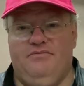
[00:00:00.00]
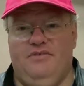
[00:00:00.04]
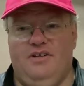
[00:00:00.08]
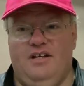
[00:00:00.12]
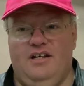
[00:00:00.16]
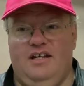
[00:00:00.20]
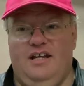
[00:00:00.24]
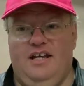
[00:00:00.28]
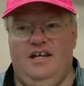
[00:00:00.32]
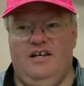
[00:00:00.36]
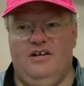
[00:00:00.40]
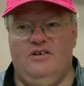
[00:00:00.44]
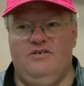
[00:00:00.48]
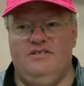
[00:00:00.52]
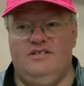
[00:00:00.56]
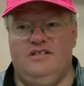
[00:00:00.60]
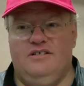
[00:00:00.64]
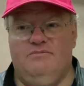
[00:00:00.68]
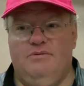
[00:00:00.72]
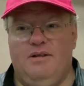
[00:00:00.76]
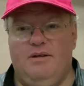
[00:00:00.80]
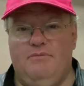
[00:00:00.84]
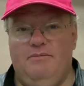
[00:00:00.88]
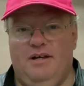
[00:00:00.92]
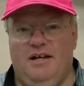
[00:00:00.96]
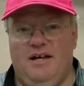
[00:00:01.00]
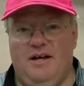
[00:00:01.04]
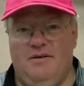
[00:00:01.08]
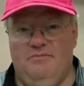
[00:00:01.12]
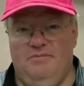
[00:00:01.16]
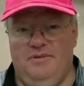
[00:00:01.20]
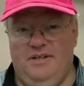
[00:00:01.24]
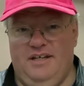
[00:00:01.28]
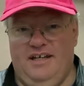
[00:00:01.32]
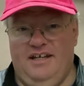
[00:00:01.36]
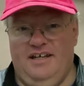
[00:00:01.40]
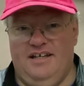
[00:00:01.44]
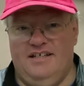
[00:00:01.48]
He owns a plumbing
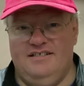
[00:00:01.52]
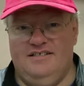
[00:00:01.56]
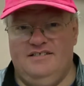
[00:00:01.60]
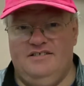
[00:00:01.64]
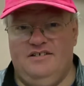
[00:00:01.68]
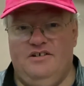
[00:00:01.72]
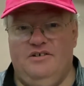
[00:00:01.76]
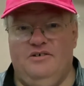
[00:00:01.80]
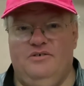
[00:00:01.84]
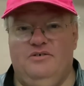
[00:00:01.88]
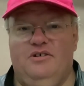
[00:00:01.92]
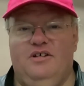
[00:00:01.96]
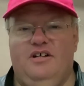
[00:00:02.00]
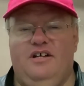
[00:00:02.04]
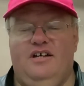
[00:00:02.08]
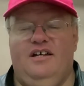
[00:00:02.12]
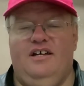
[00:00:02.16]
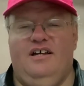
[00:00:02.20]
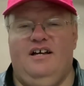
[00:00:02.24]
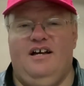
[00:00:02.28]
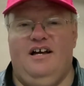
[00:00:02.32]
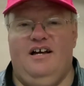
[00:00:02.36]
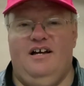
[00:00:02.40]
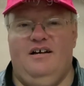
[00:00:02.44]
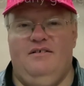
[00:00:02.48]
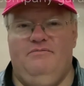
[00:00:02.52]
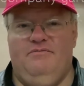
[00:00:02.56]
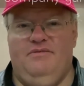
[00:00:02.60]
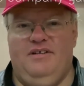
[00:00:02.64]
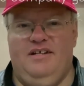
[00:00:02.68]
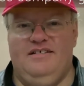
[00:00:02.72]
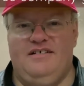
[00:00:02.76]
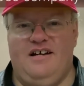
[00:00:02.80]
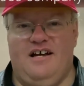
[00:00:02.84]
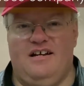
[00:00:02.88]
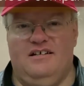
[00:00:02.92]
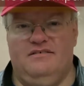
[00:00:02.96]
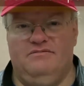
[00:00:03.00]
company, and so
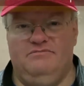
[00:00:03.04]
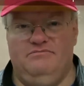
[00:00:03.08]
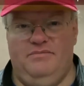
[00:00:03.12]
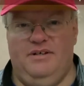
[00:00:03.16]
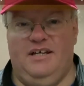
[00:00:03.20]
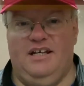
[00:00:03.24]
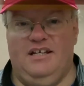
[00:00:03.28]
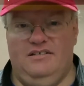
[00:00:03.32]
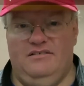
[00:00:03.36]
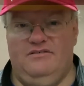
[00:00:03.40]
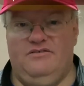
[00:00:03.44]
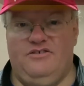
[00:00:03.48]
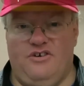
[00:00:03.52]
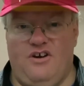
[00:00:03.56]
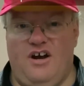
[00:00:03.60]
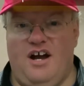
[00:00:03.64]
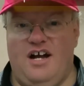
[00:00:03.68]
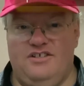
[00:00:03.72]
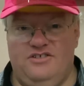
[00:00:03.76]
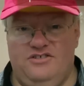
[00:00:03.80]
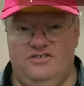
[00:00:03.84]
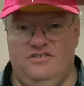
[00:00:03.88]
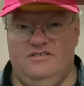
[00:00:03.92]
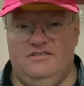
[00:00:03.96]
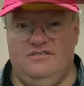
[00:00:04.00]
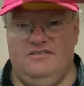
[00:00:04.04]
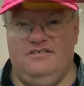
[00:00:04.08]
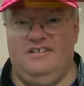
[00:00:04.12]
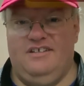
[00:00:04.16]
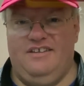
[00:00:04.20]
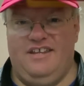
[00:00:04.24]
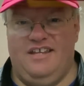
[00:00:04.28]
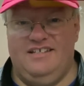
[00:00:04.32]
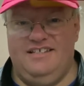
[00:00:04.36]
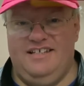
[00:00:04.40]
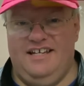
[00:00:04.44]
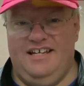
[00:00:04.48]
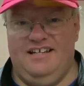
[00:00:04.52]
he's got a big garage
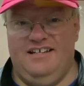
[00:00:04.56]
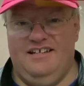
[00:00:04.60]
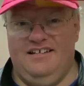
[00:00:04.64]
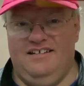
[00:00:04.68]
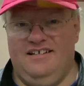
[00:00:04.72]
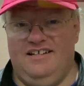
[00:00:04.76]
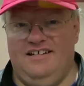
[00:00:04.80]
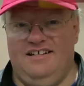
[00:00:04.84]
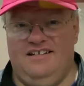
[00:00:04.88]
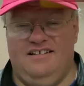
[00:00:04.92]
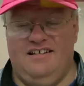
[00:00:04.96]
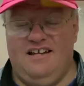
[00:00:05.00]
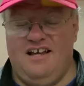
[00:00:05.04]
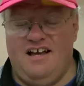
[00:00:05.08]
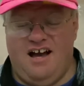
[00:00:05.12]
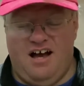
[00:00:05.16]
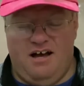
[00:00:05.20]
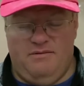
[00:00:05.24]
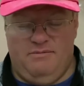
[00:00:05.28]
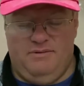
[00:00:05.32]
that's heated, and I'll be